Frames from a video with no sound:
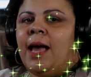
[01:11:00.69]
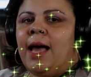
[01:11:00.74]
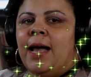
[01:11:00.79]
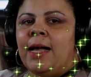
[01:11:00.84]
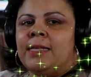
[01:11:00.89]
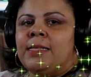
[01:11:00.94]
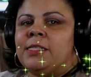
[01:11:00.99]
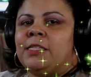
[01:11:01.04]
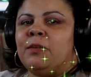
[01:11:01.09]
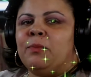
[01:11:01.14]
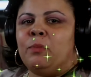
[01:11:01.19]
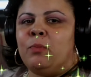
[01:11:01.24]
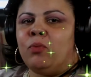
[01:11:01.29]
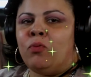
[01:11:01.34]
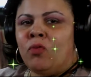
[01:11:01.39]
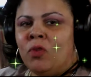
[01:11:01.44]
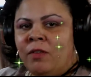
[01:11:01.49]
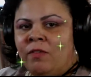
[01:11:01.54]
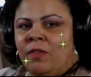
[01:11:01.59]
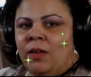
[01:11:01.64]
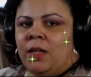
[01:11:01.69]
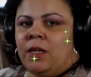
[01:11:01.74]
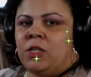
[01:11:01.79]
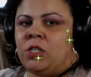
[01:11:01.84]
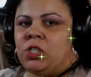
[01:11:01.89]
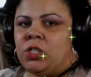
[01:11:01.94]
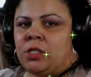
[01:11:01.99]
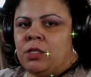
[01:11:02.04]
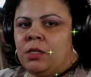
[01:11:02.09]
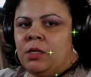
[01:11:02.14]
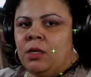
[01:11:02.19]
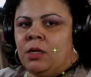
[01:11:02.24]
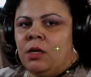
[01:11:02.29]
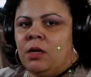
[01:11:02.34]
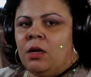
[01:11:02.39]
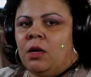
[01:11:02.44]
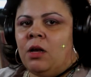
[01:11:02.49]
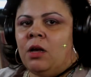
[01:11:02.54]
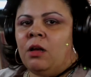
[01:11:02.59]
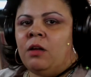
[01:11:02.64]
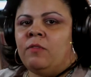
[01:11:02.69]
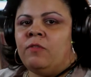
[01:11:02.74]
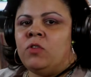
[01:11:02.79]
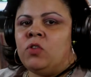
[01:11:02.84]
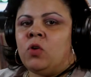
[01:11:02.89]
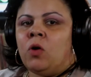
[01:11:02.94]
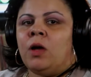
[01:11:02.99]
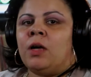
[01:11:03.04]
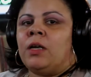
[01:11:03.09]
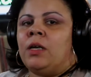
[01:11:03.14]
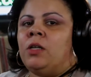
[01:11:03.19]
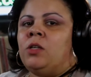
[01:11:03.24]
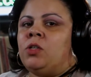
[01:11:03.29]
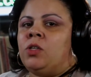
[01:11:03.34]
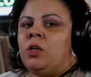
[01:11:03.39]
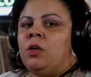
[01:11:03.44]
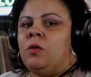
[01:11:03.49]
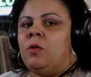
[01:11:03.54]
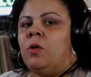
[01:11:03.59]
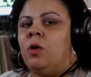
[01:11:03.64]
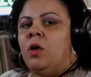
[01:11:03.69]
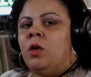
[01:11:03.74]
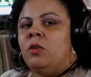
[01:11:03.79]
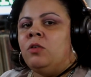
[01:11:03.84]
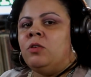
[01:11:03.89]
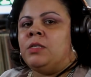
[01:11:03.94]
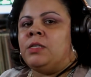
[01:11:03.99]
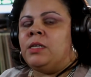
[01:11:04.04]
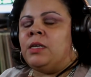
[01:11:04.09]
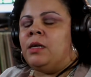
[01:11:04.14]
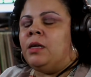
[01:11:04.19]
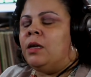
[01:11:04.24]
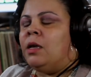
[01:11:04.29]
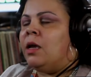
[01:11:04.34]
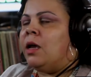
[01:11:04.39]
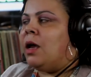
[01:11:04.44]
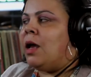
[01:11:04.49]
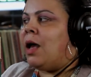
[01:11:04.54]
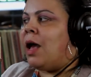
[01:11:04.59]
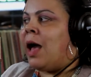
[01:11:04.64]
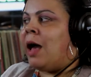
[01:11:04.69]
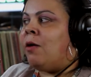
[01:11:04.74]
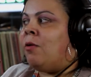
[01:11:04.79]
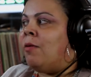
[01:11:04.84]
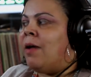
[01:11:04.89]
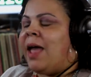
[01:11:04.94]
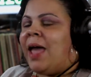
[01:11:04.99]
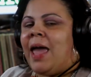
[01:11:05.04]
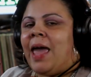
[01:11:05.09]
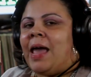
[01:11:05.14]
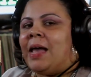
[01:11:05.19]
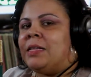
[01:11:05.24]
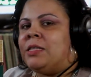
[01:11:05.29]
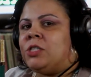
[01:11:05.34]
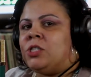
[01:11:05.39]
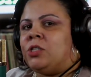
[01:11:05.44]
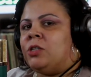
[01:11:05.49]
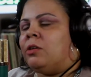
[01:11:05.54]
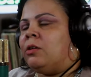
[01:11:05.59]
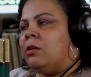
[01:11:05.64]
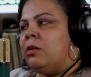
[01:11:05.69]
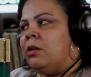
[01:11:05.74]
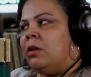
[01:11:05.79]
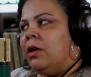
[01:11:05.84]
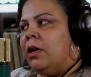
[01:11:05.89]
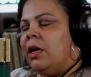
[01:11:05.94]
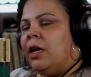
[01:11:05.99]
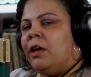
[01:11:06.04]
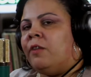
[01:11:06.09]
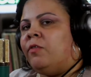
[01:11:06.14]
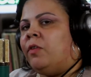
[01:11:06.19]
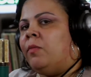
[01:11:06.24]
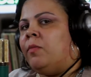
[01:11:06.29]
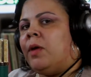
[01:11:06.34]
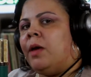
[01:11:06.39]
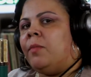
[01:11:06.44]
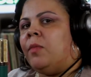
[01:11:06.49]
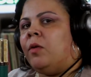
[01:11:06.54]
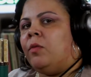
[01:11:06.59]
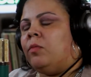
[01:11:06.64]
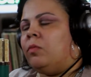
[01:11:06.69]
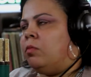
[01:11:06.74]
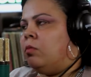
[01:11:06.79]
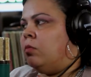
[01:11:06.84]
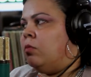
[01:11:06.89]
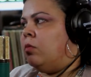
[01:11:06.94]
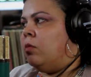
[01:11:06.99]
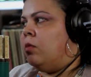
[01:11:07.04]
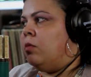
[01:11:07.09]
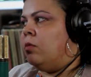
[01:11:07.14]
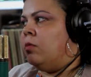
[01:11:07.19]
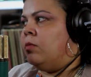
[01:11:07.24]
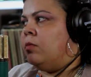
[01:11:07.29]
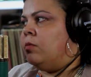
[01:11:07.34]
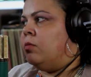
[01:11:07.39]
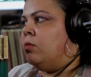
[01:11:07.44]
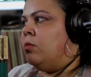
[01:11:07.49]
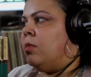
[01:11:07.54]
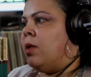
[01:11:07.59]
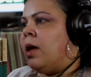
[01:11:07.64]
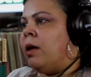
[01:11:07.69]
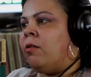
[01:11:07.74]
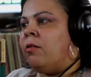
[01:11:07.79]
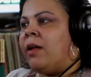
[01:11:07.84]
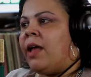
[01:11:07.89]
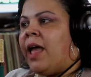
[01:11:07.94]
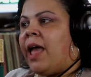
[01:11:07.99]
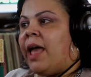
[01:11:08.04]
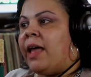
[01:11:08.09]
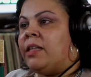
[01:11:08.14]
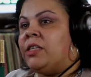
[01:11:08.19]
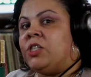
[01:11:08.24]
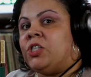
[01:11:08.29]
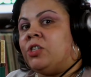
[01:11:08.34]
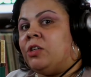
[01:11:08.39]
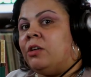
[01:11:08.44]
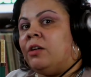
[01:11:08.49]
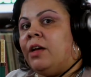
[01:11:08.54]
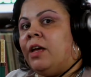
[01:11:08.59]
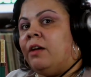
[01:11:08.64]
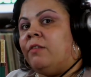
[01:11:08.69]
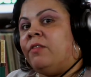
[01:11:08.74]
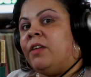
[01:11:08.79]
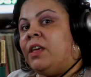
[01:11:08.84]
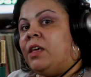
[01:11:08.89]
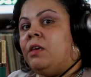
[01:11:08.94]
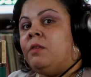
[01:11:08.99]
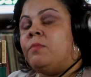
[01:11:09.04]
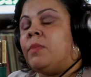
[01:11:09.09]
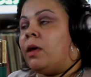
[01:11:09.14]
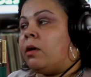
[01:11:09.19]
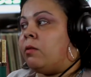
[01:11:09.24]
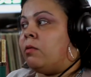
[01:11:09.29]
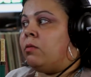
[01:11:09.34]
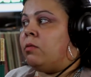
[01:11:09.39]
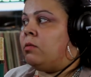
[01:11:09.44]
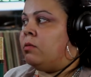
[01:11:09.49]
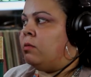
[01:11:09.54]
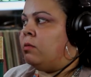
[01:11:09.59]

has the privilege of talking to you. You see, I don't answer every memo. I don't answer every email.